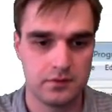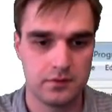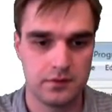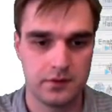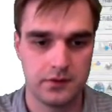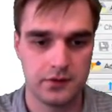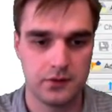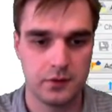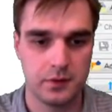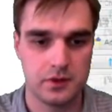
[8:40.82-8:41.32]

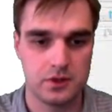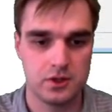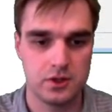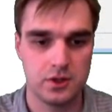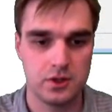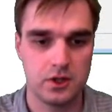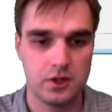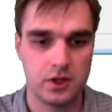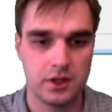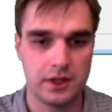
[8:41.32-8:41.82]
So it
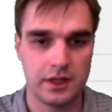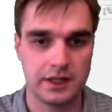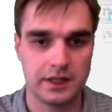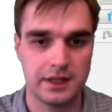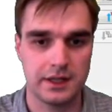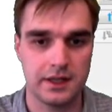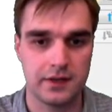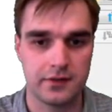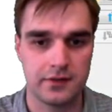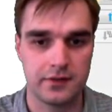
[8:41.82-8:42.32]
should look like
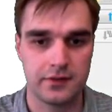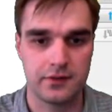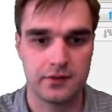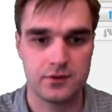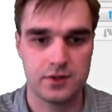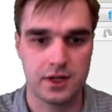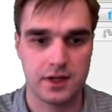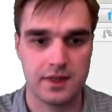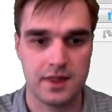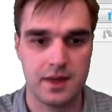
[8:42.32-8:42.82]
this.
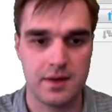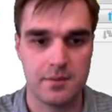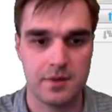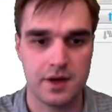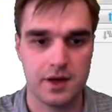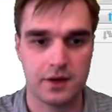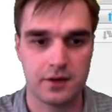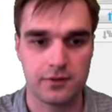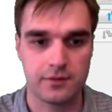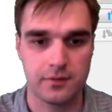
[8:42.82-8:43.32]
Check that
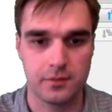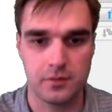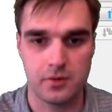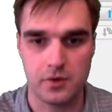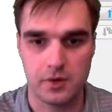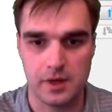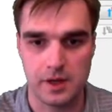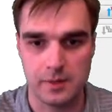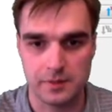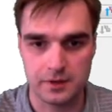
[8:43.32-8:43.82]
box for
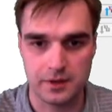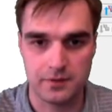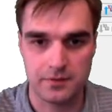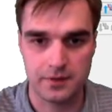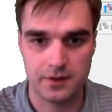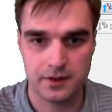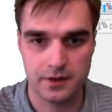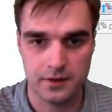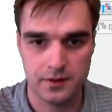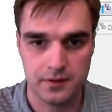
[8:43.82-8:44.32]
Program
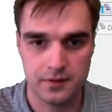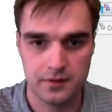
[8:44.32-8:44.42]
Configure.